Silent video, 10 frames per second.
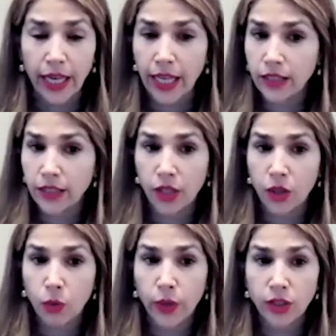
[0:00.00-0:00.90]
It has, you
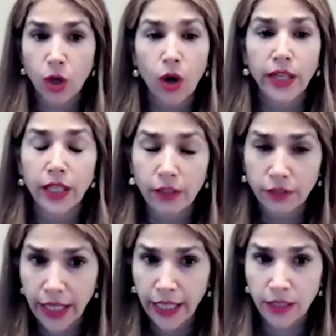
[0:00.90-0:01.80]
know, it's hard enough
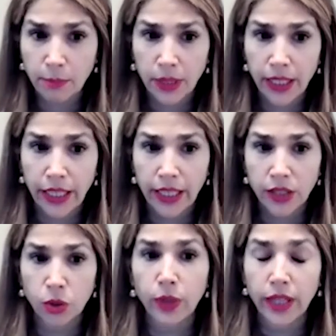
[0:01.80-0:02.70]
to get somebody
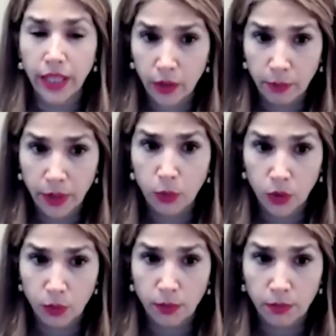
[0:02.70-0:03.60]
into a therapy
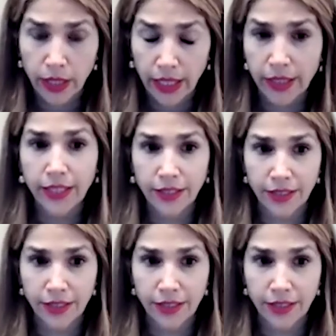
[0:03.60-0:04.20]
room in